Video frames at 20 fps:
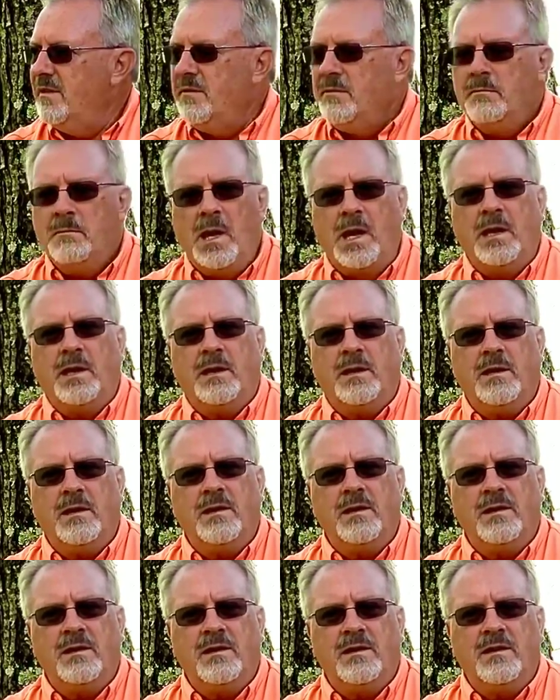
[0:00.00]
But
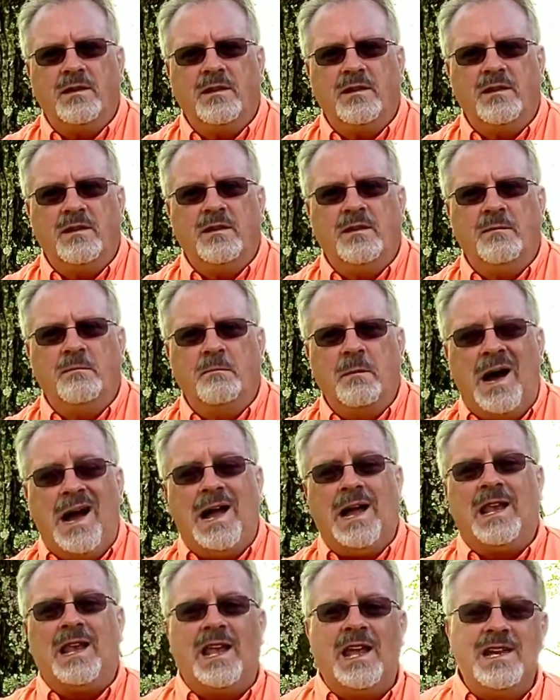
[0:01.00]

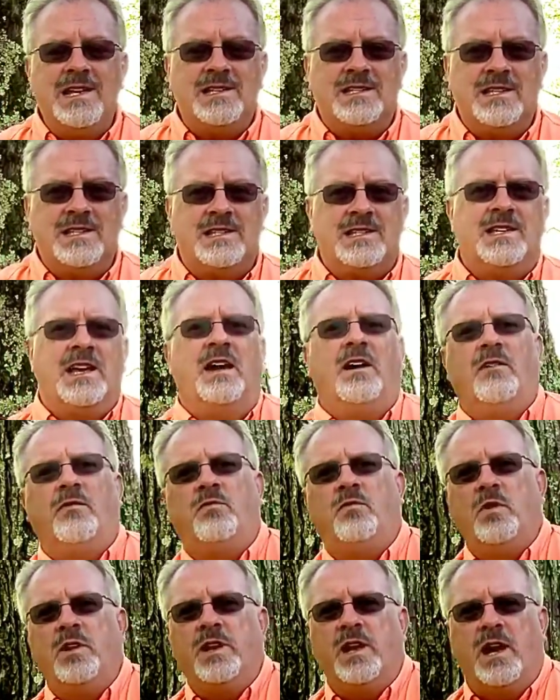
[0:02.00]
my lazy
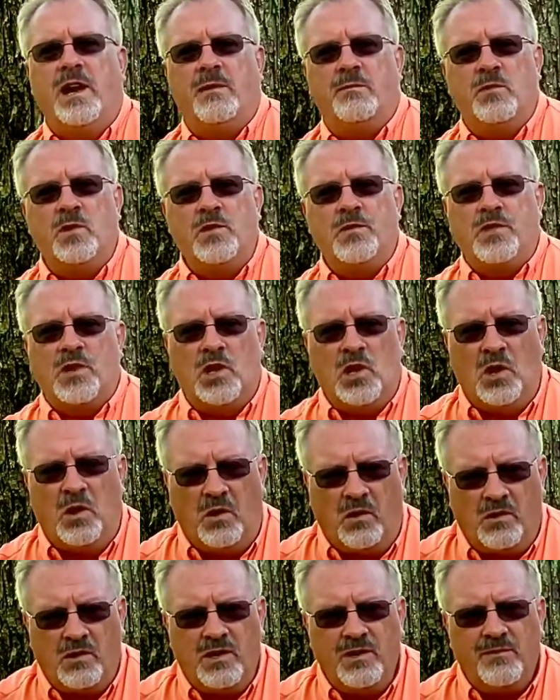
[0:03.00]
self would not move the
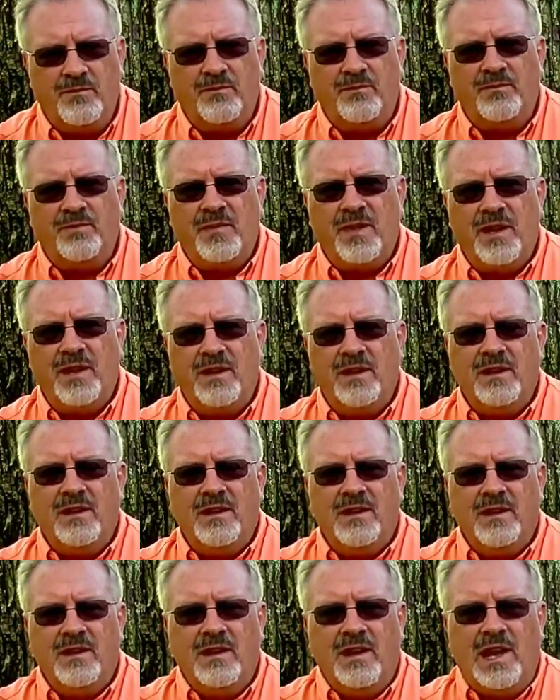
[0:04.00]
log.
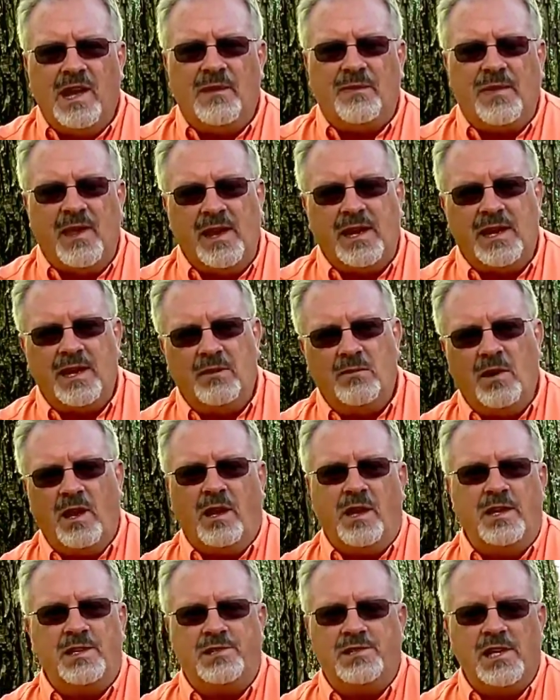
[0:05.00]
I'm thinking,
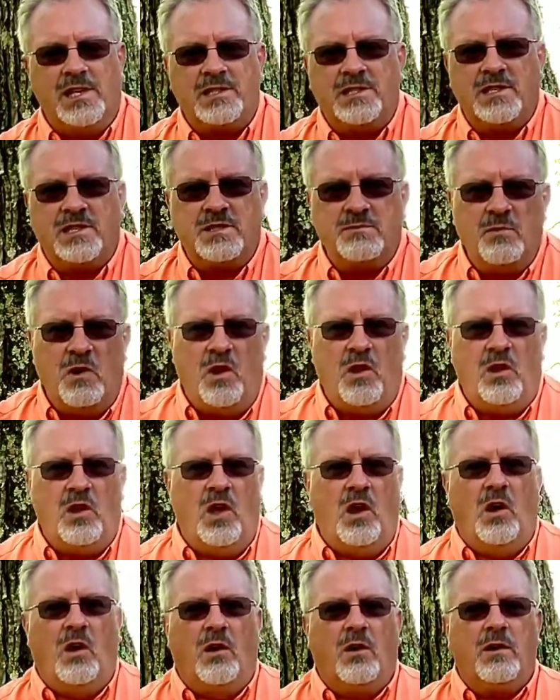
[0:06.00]
well, it's just a small
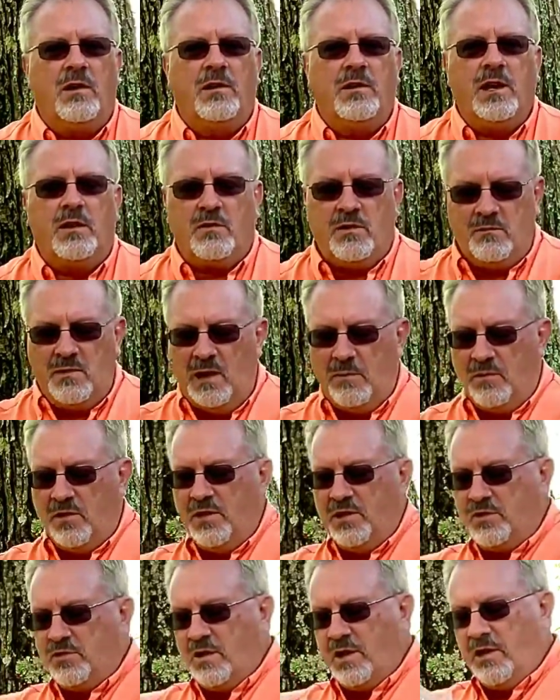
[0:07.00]
log. Now remember,
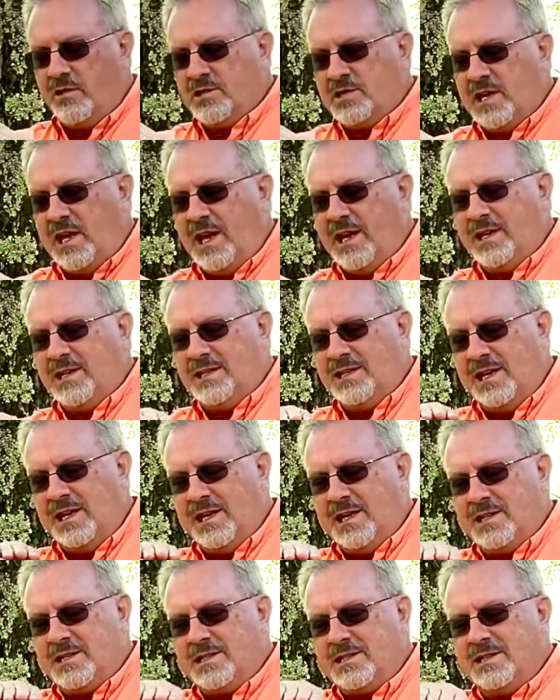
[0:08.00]
the trail's like
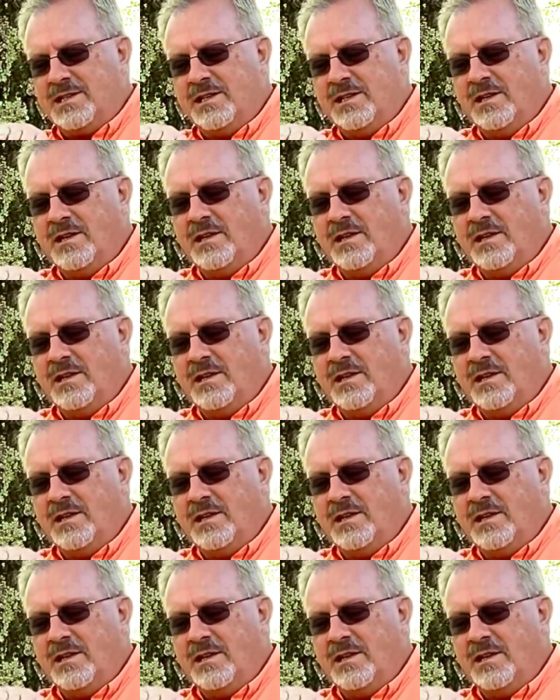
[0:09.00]
this.